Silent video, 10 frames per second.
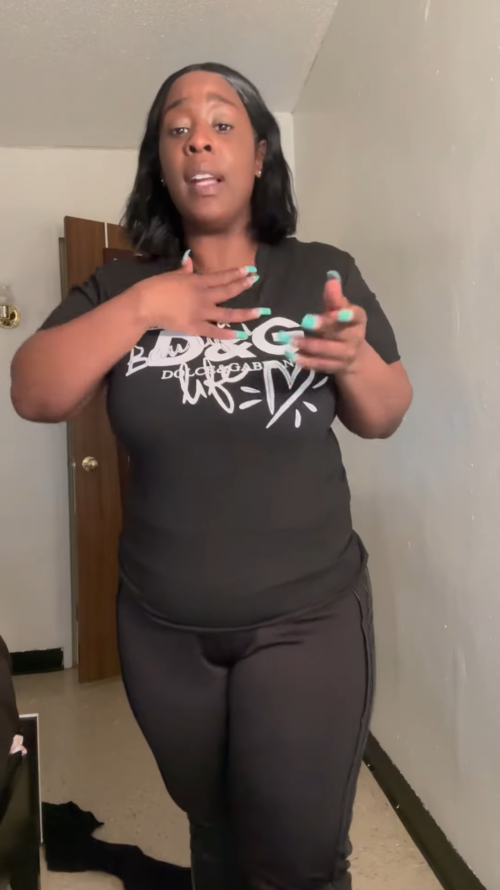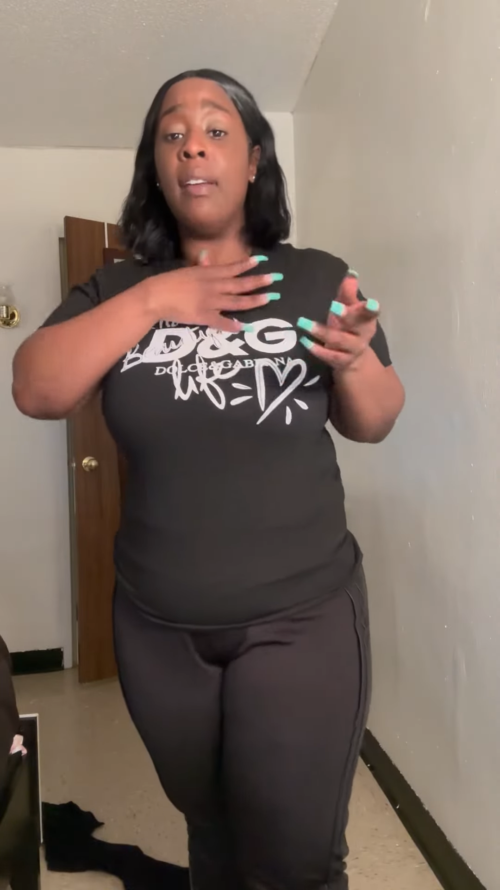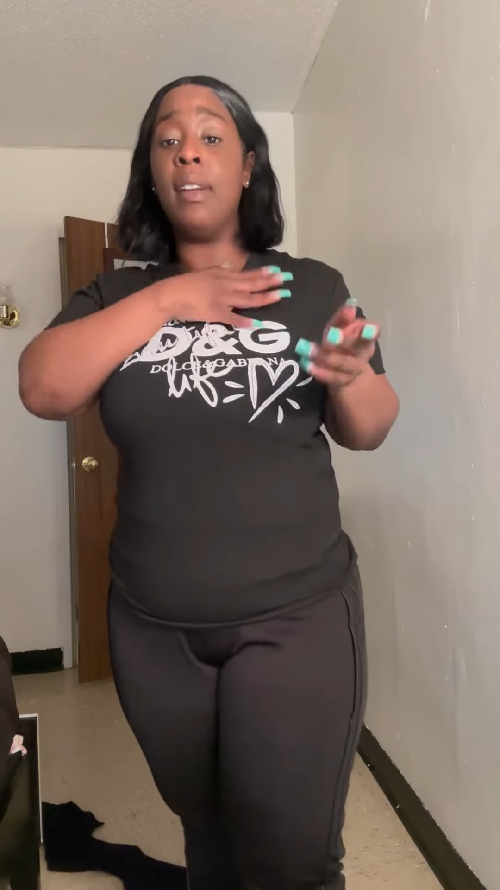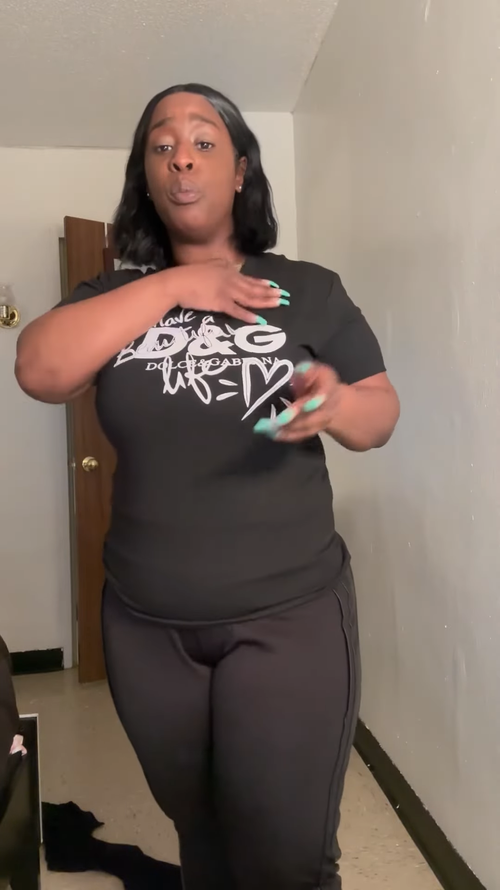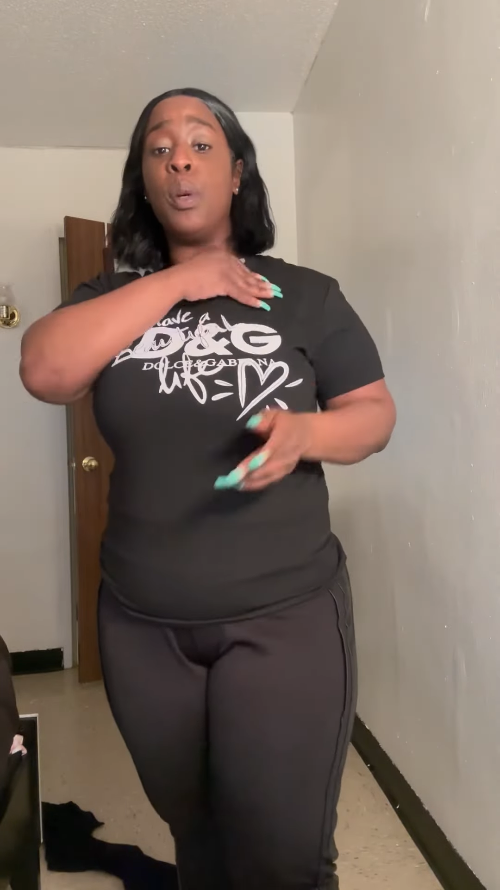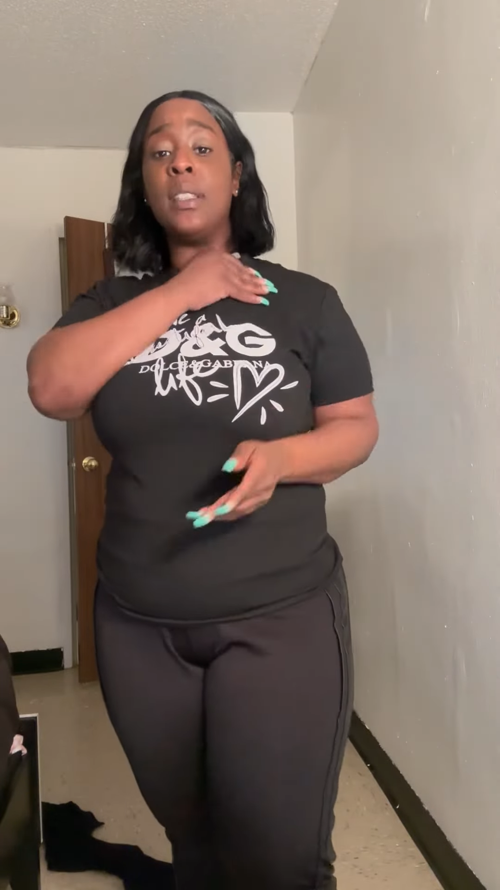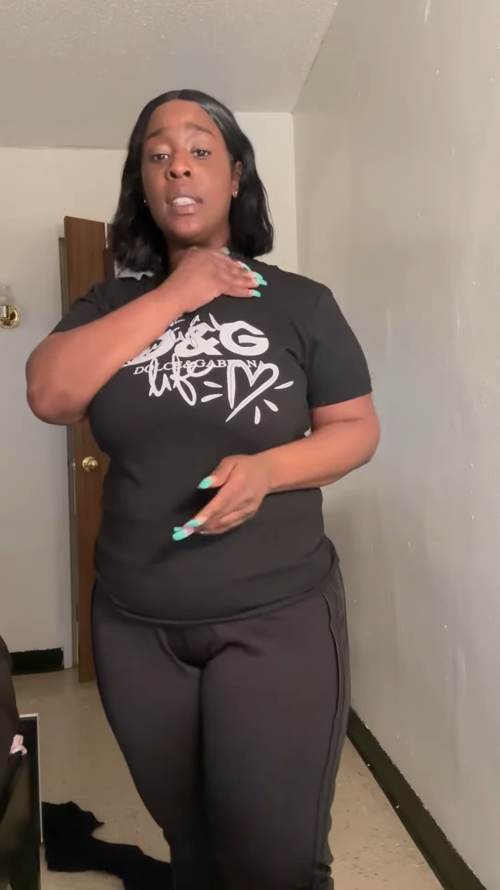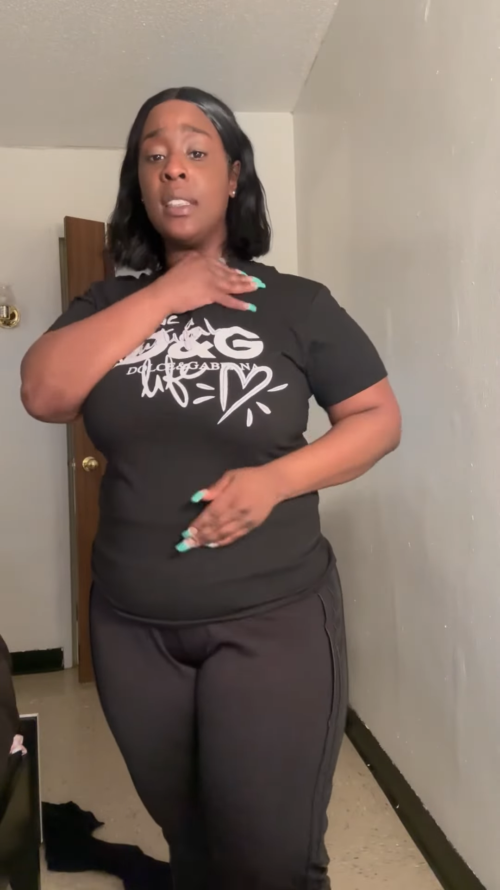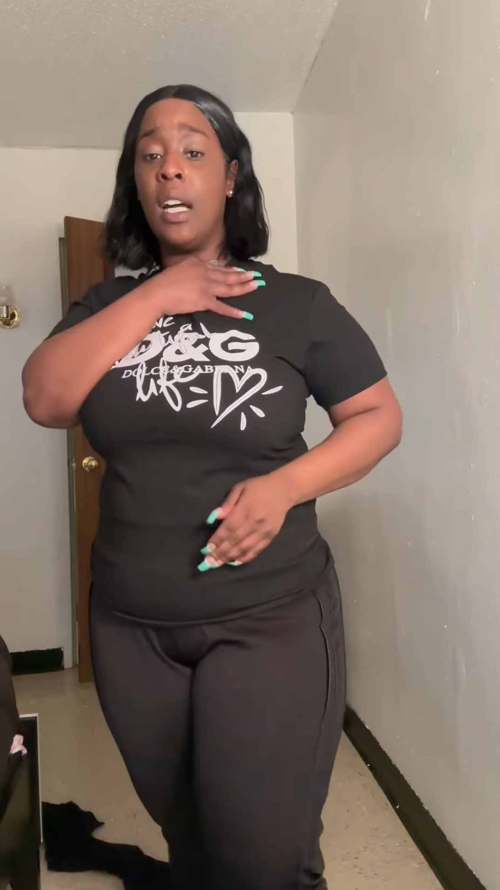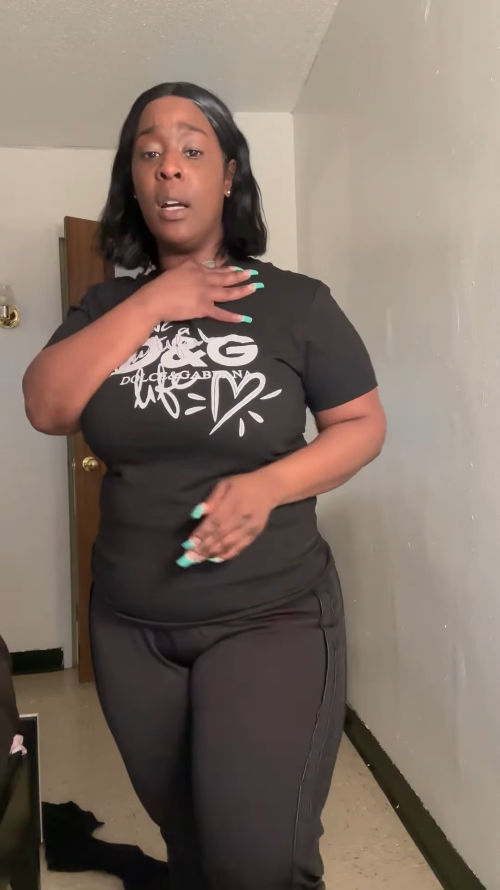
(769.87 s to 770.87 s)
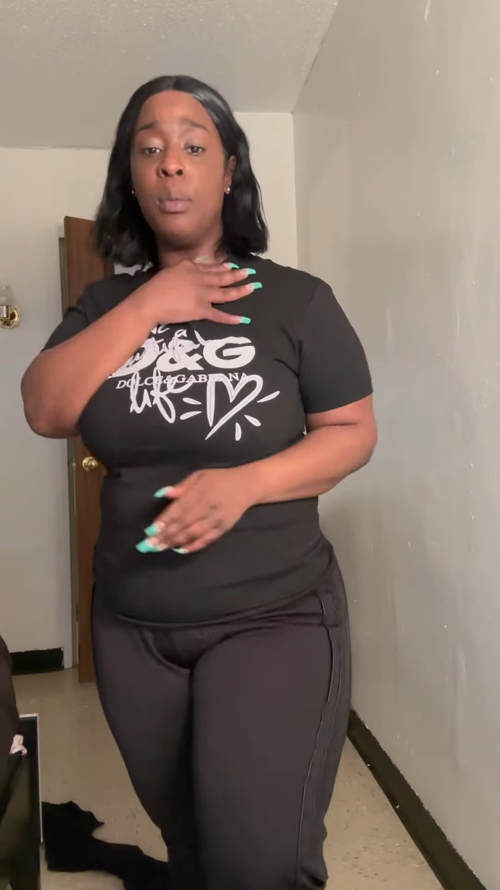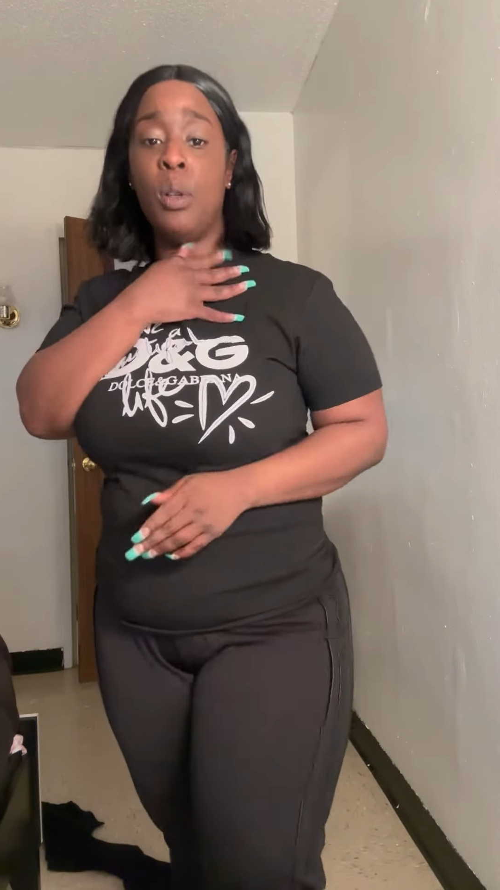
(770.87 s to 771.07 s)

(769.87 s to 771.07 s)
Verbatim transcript: Even winter time,